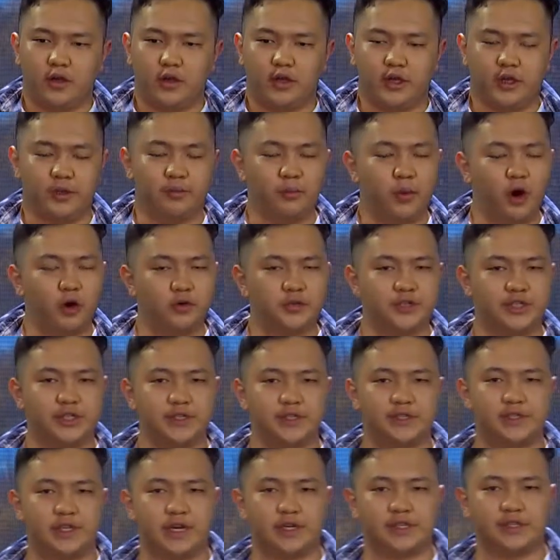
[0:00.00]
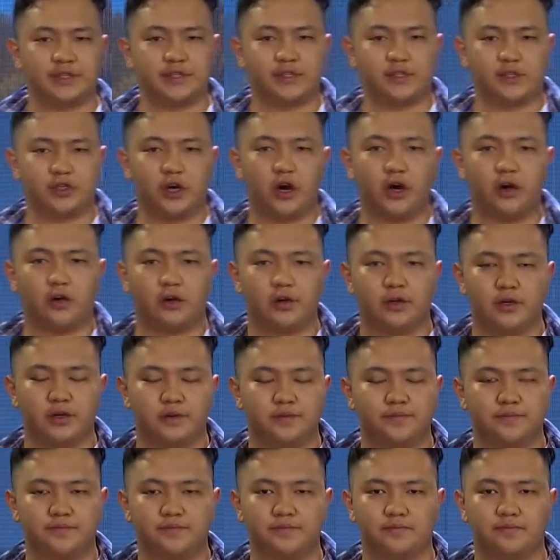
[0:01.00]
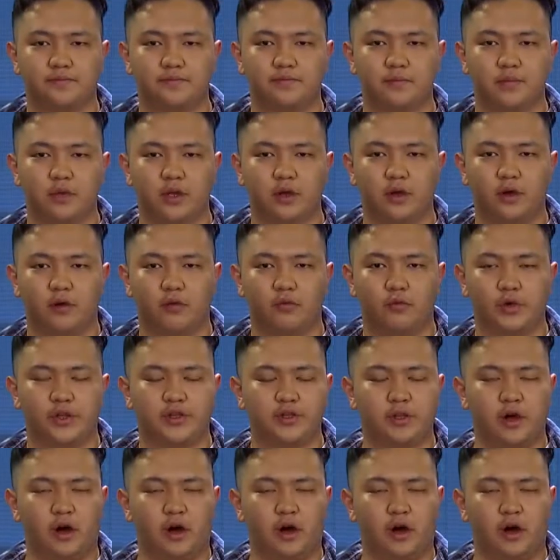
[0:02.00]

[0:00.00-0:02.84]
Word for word: emotions are strong. With